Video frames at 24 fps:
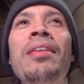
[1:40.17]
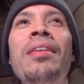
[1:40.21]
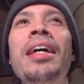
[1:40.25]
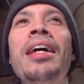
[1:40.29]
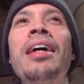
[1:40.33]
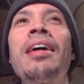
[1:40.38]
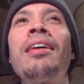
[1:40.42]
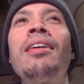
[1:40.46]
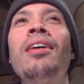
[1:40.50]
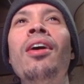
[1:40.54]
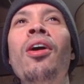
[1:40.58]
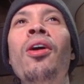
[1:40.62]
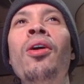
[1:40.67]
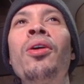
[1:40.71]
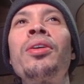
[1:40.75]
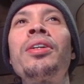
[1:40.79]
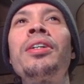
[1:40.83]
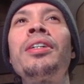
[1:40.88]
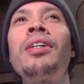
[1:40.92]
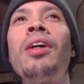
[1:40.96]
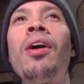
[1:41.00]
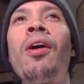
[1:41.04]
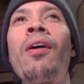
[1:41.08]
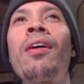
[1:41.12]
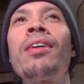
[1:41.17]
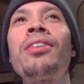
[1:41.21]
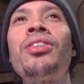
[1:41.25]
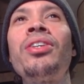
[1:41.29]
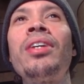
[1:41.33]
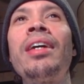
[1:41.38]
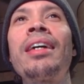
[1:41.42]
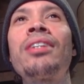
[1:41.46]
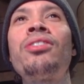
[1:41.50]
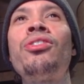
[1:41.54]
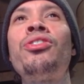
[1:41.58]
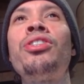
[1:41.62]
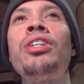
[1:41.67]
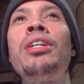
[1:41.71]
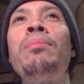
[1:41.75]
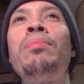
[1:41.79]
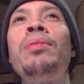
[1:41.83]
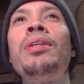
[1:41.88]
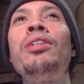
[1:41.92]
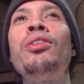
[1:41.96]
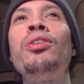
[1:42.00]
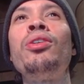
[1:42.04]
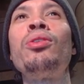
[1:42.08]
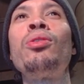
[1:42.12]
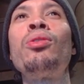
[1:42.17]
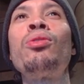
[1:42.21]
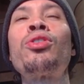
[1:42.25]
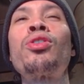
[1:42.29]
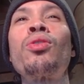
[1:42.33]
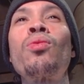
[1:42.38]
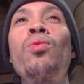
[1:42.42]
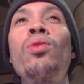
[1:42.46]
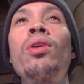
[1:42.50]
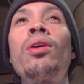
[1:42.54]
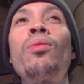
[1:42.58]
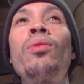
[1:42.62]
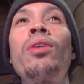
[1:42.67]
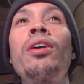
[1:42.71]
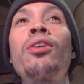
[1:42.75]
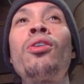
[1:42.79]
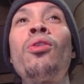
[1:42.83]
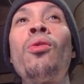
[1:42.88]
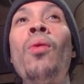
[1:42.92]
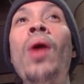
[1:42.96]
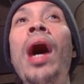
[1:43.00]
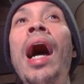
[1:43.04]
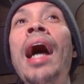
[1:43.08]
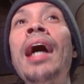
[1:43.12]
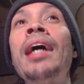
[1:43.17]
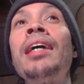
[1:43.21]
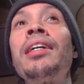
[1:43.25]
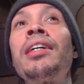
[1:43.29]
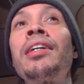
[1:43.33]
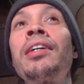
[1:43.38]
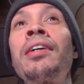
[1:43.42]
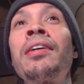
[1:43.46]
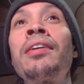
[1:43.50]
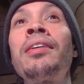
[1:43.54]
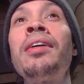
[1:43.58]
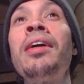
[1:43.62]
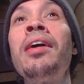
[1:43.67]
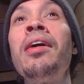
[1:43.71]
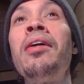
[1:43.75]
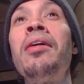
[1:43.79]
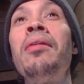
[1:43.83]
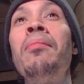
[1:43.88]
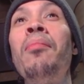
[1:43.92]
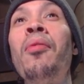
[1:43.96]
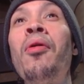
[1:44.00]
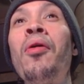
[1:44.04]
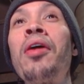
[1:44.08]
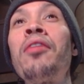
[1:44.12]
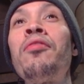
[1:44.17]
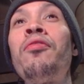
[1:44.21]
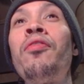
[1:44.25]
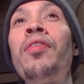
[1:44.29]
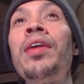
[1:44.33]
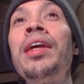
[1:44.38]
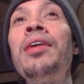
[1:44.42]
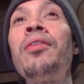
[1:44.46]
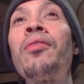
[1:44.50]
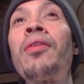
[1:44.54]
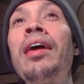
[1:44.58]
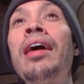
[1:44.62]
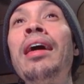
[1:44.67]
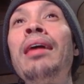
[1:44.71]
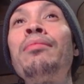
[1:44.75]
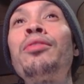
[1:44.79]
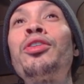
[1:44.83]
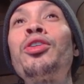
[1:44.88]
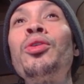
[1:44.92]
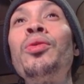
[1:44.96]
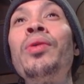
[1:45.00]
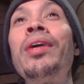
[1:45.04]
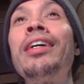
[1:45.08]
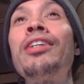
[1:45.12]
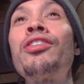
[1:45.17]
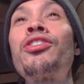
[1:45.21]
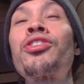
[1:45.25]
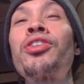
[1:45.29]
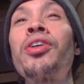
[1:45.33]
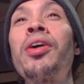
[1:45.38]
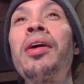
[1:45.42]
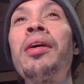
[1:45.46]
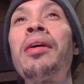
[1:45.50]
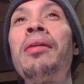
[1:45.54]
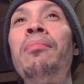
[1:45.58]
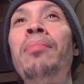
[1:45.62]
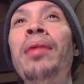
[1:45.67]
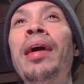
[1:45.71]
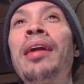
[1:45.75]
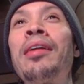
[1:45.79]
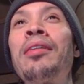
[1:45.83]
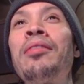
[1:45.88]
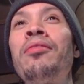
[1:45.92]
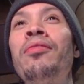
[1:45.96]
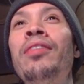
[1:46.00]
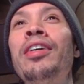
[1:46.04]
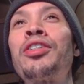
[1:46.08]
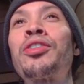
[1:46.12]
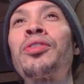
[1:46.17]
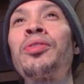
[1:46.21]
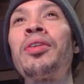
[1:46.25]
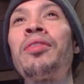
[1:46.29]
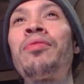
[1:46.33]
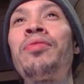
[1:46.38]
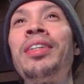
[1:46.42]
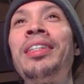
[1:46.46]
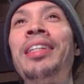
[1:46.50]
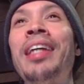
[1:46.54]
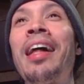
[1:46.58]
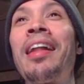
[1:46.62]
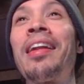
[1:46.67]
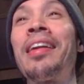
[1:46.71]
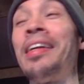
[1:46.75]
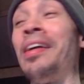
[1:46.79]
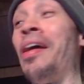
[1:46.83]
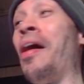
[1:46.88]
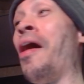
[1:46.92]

here, older RTX GPUs will require more VRAM to ensure better visual fidelity.